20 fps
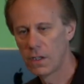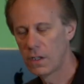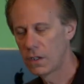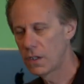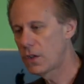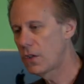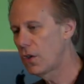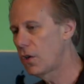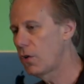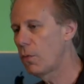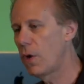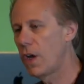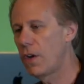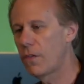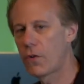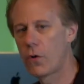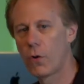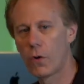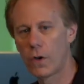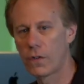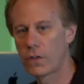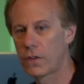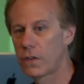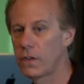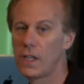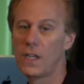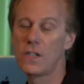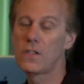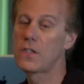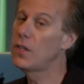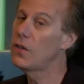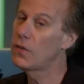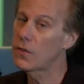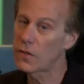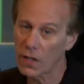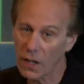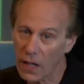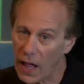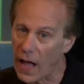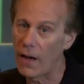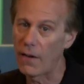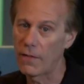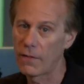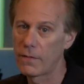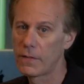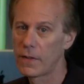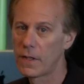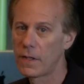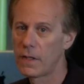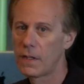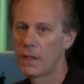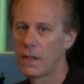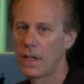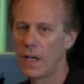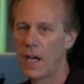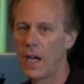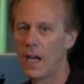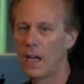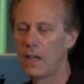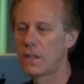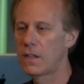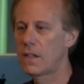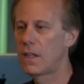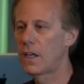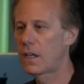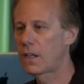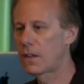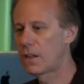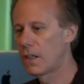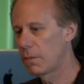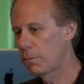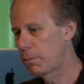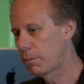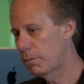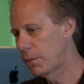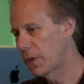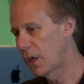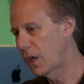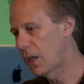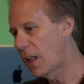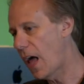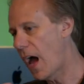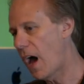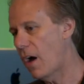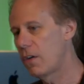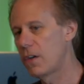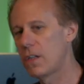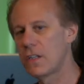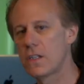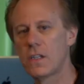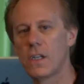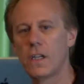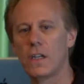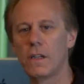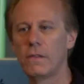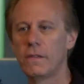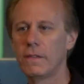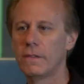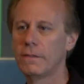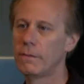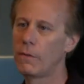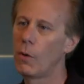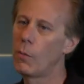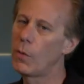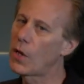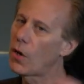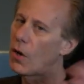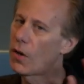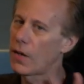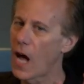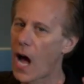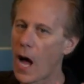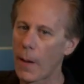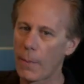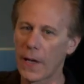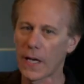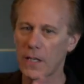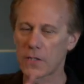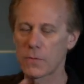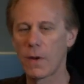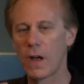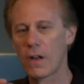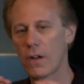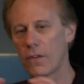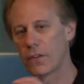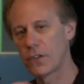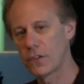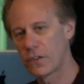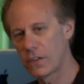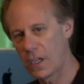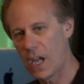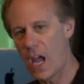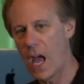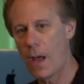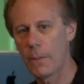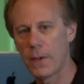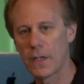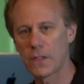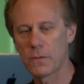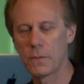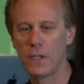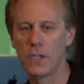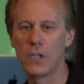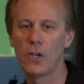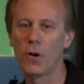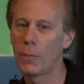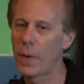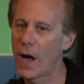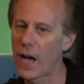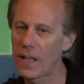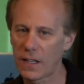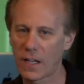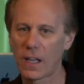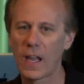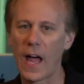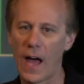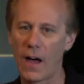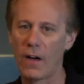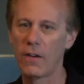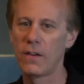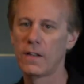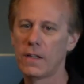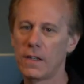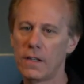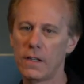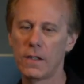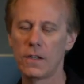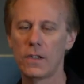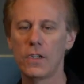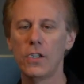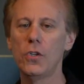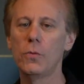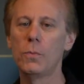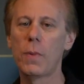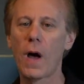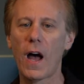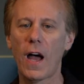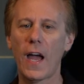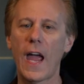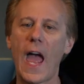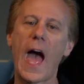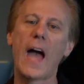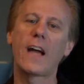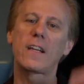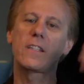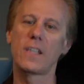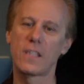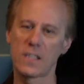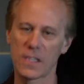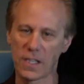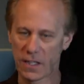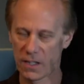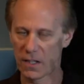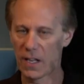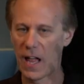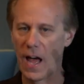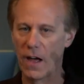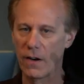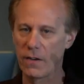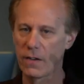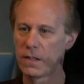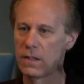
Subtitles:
The third way, of course, is to use the cloud. And the cloud is what we call an OpEx model versus a CapEx. I mean, you don't buy the cloud, you buy access to the cloud.